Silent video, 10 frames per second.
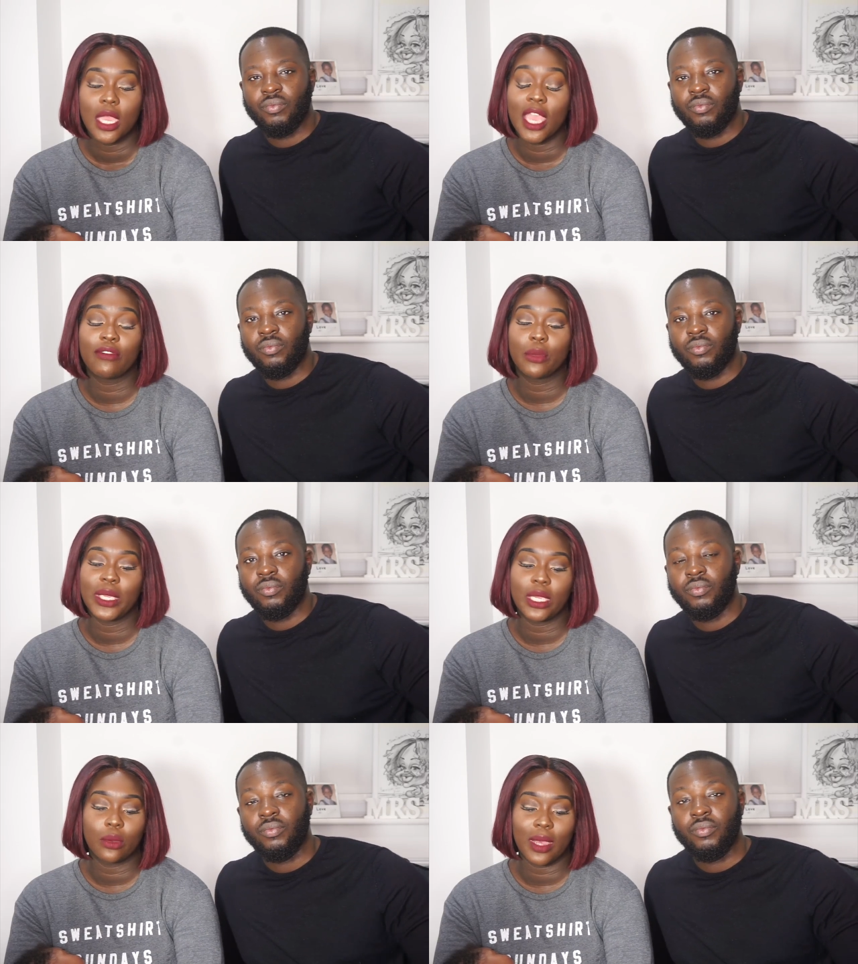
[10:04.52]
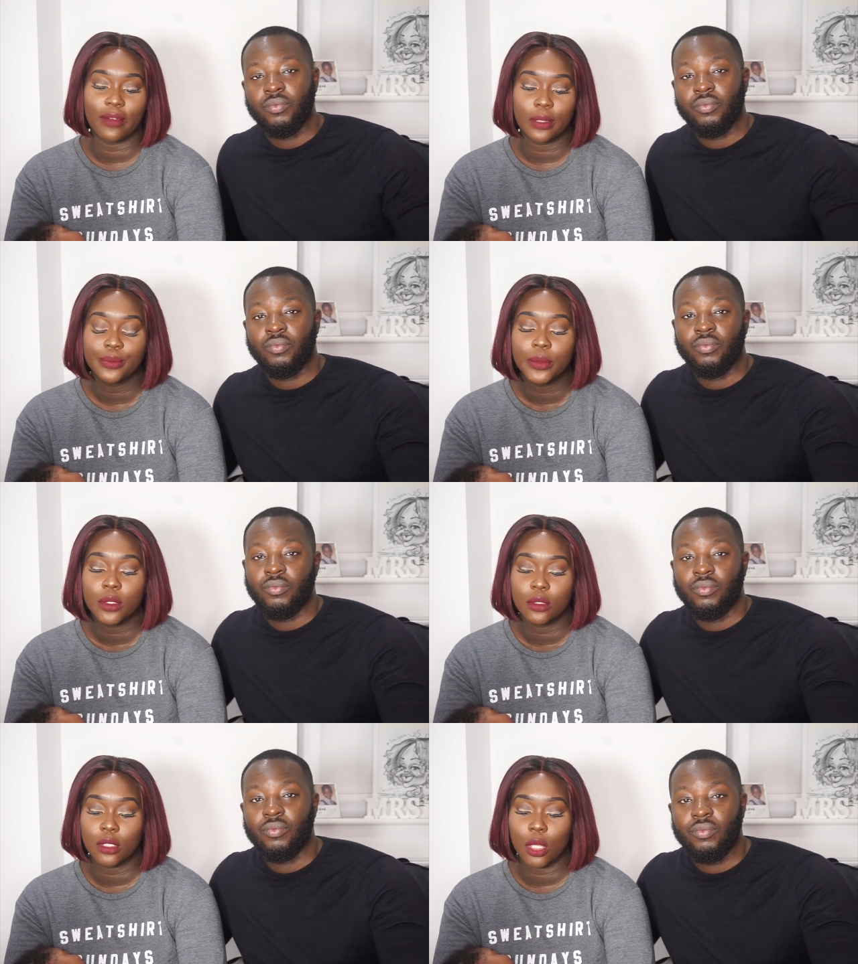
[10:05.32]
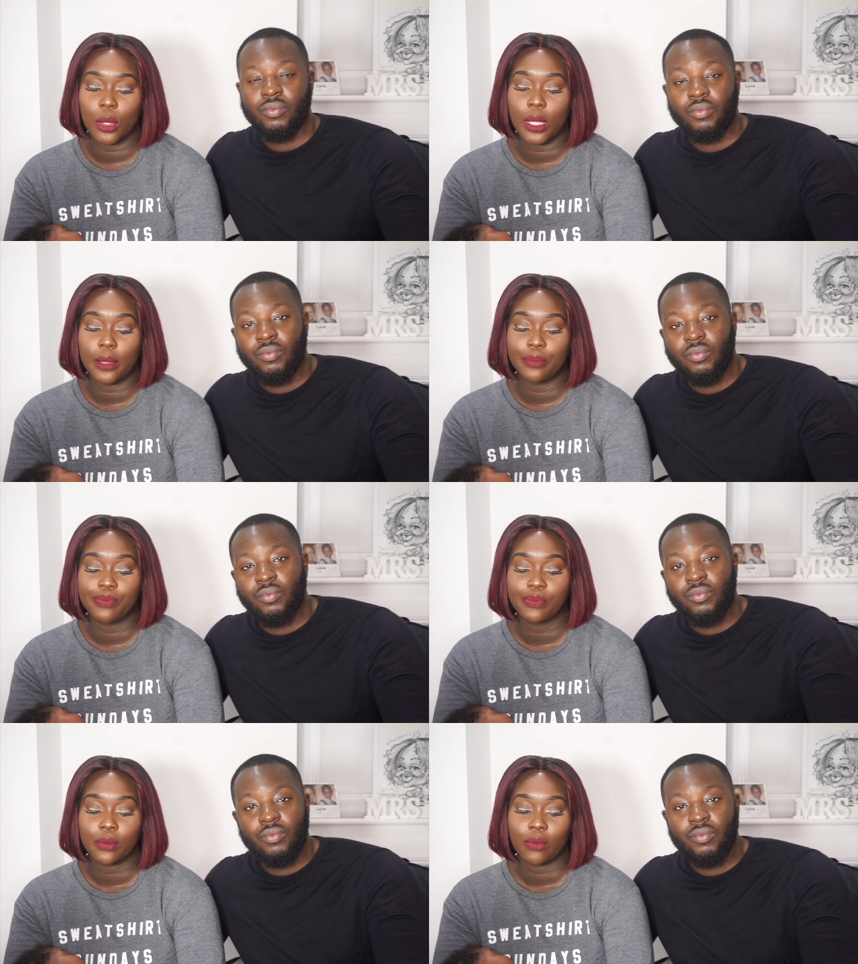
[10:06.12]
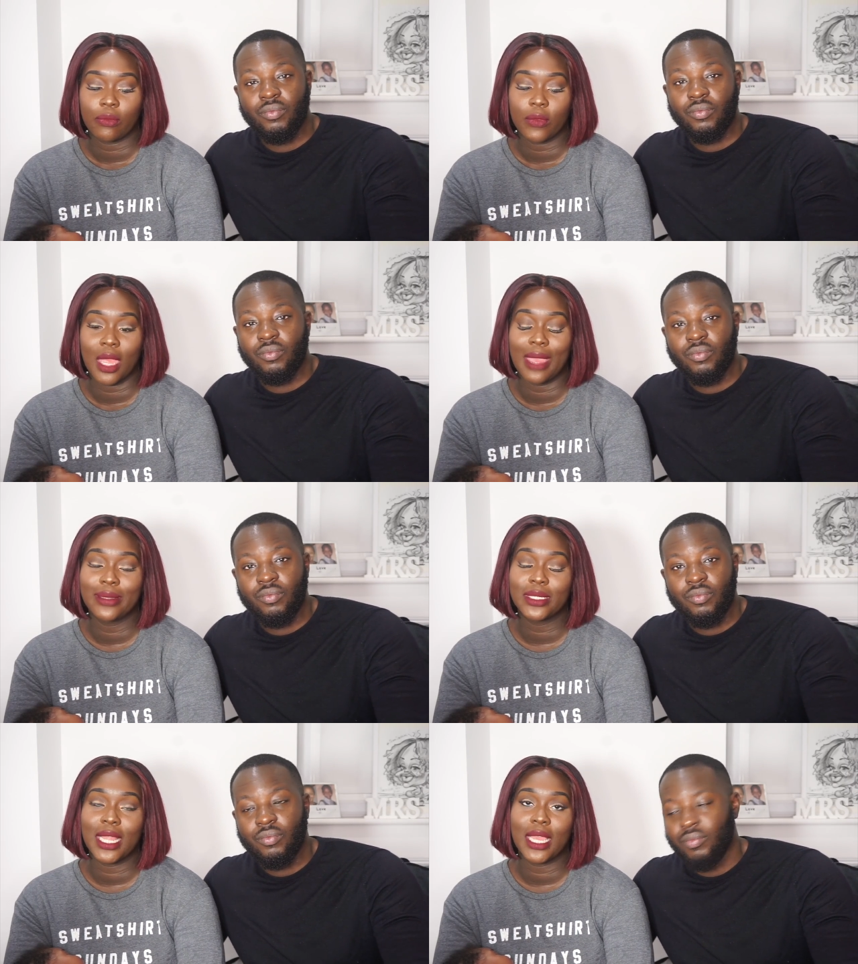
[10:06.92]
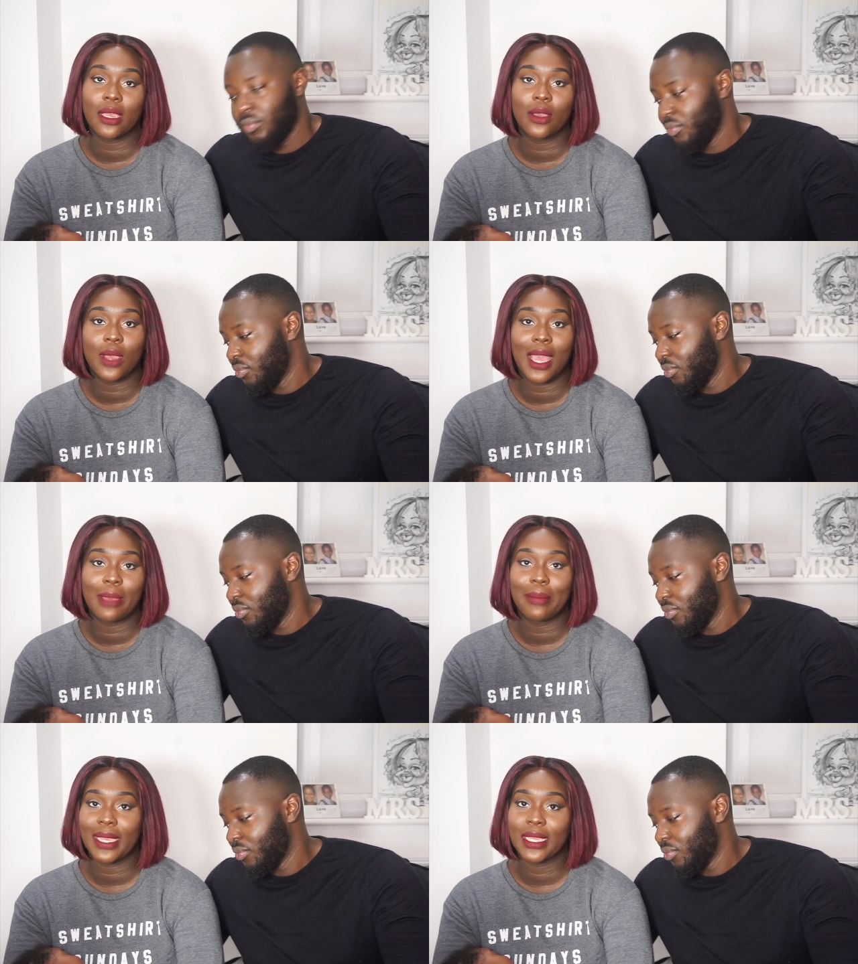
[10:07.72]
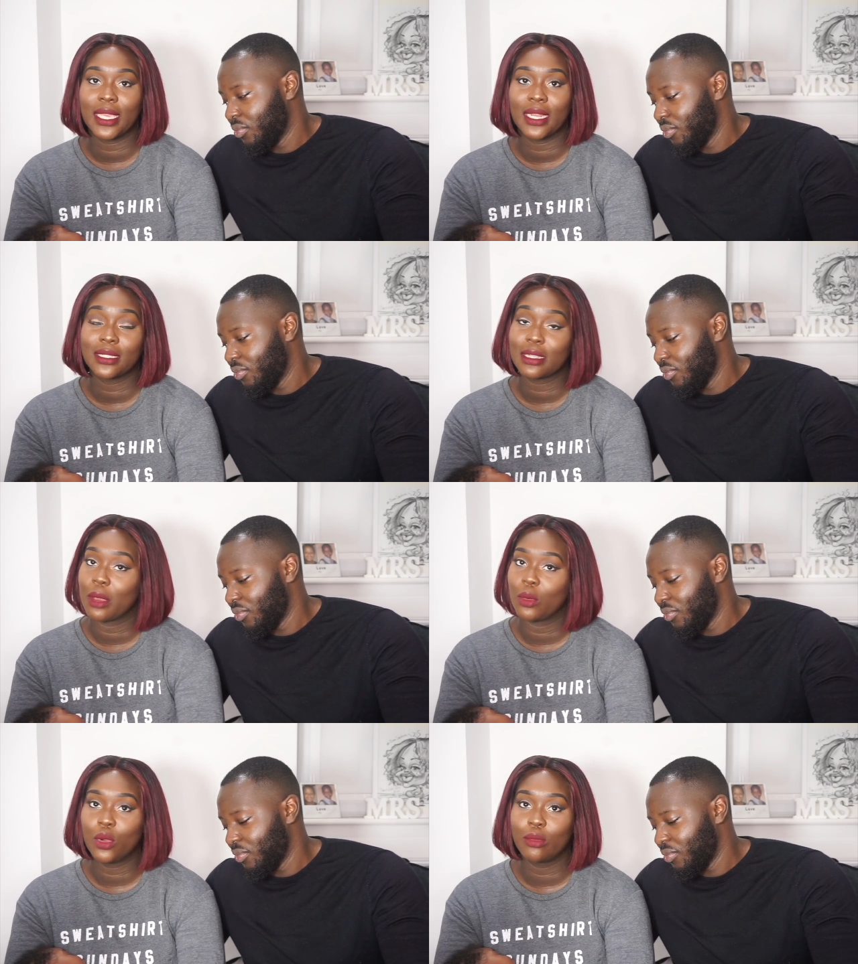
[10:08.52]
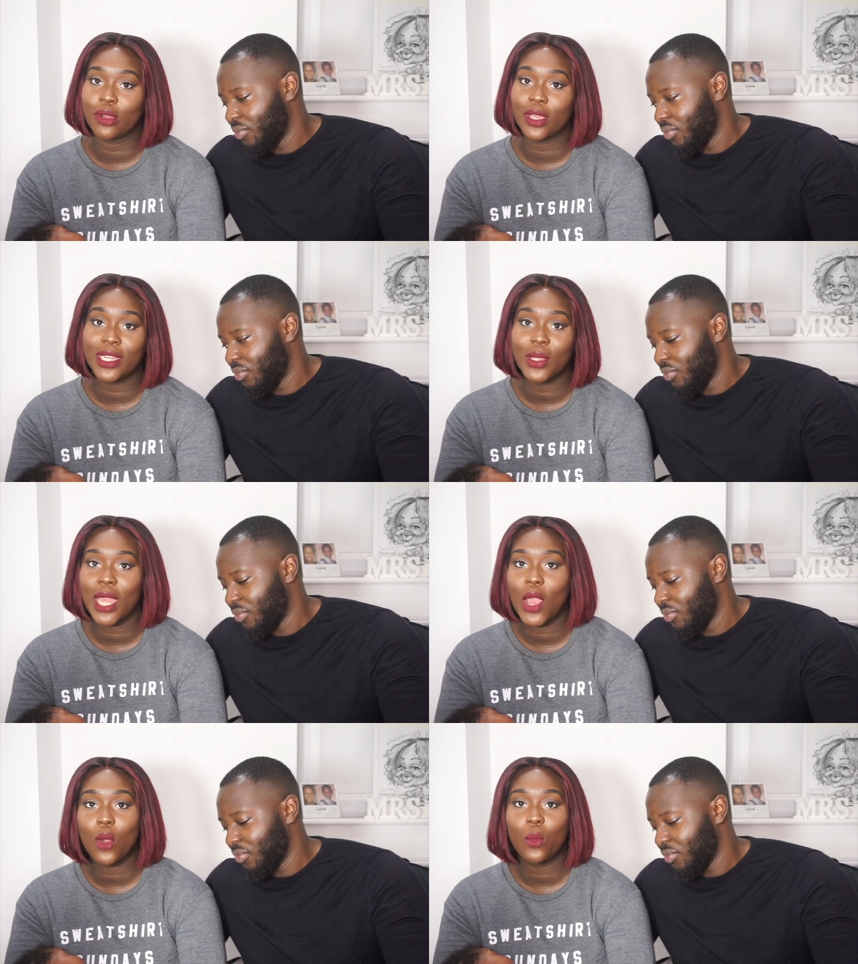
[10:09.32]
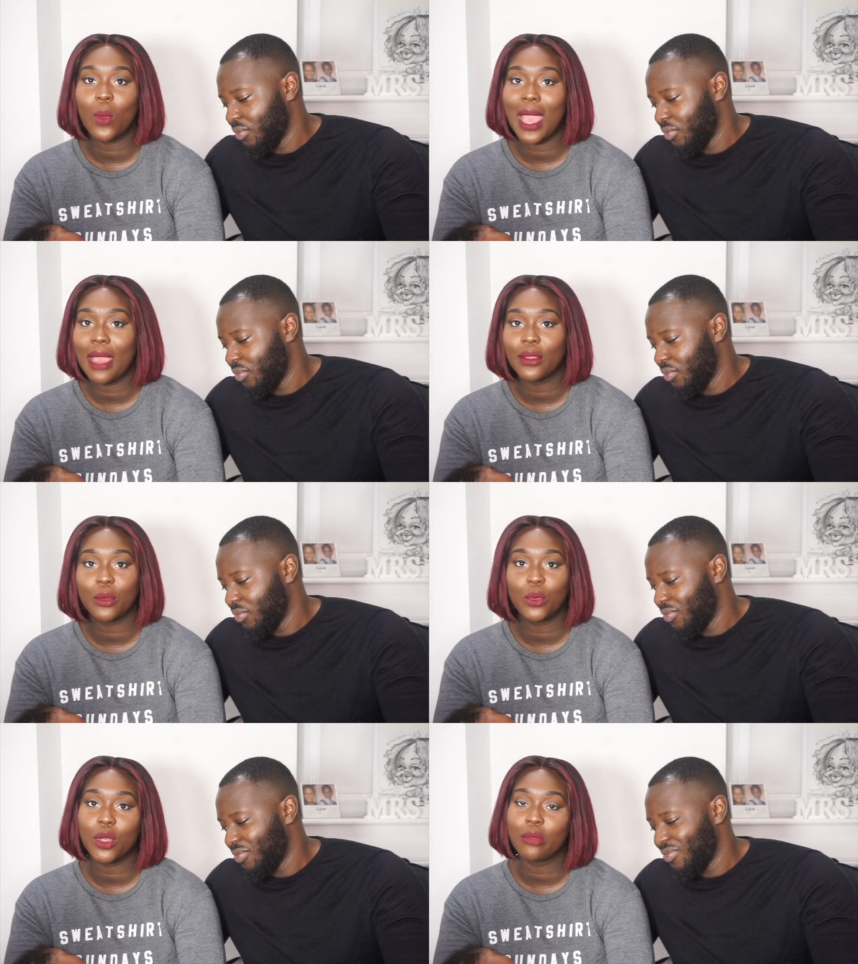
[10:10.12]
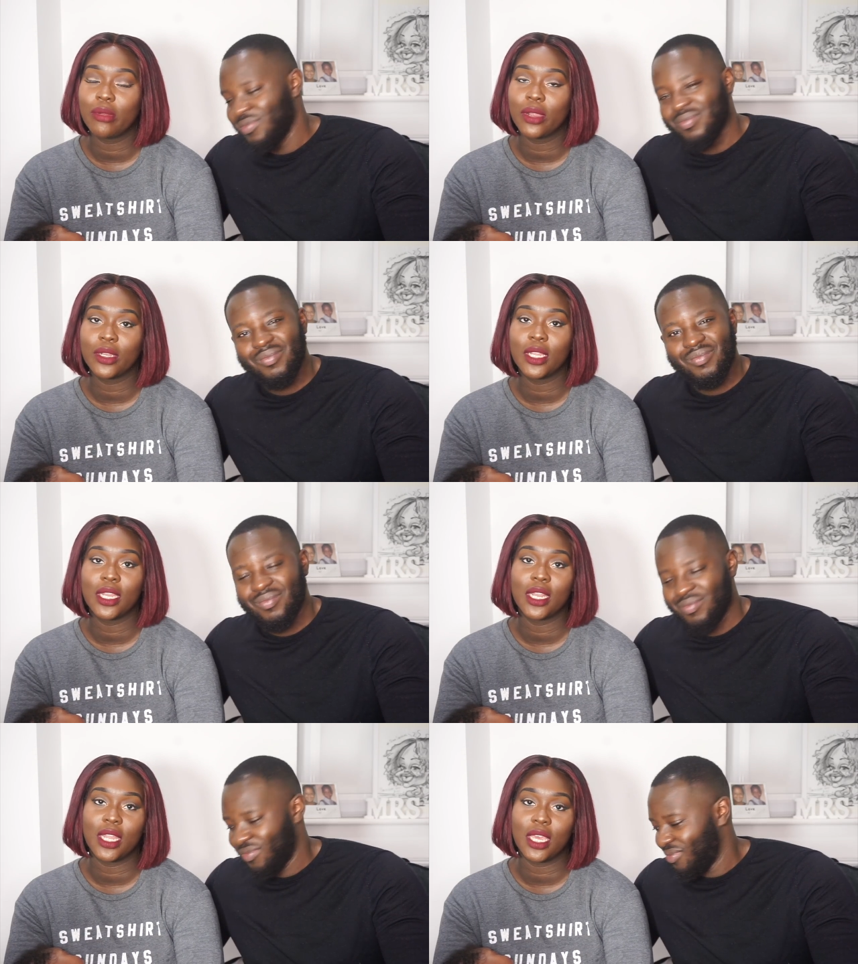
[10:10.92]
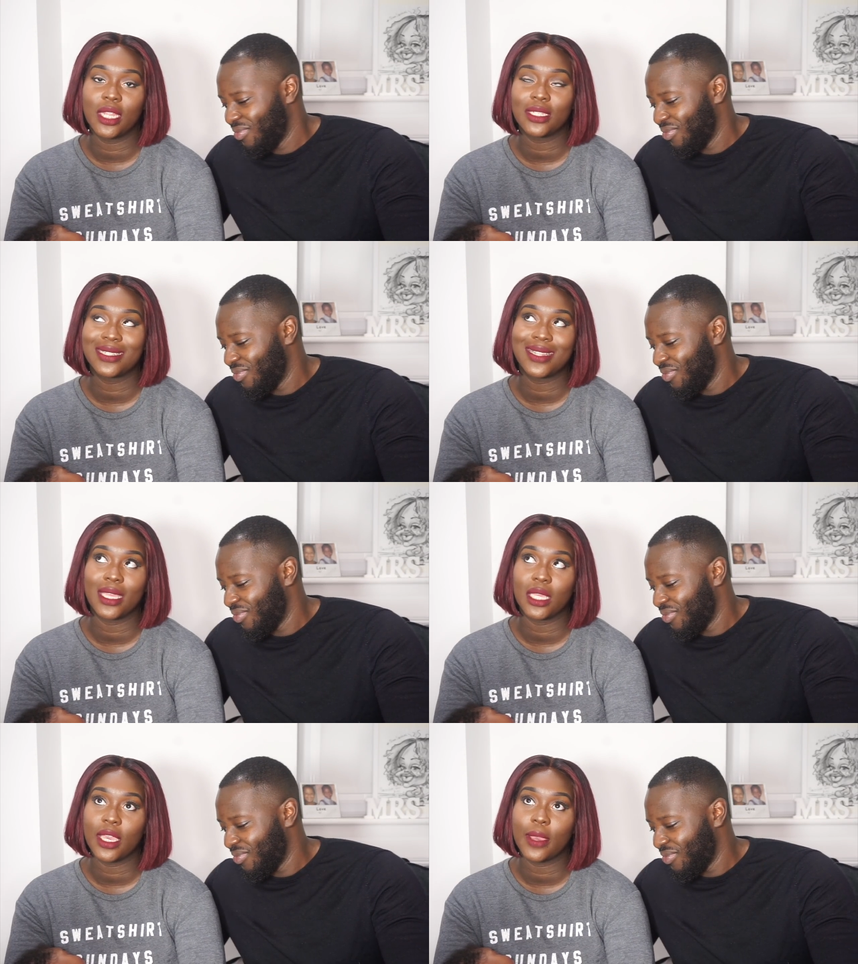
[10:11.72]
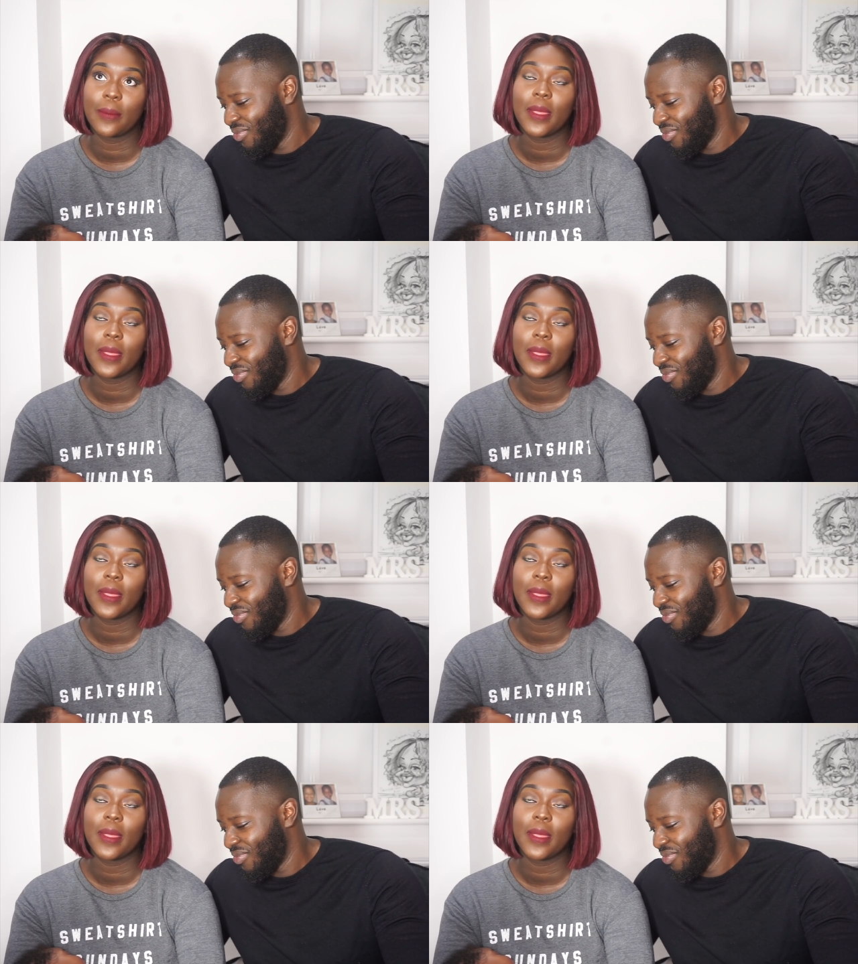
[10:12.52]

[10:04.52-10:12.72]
Speaker 1: every week, whatever. So I was like, oh hi, I'm back again. I was like, my water broke, and they were like, oh wow, your water broke, no. I was just like, yeah.